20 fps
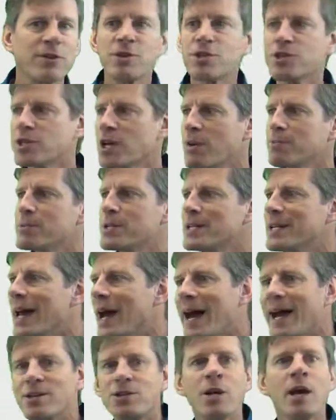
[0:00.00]

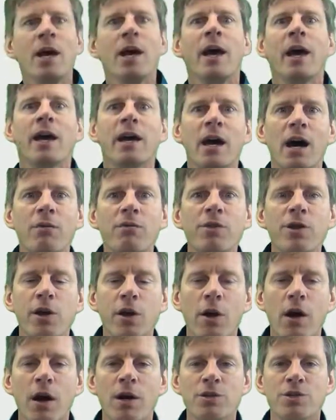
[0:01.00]
subsidize and cover the
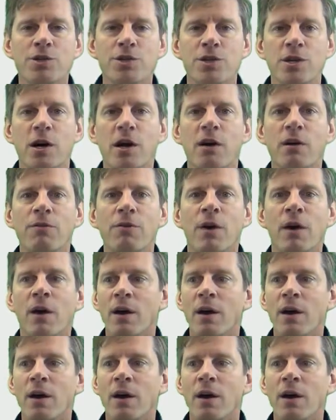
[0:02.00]
costs of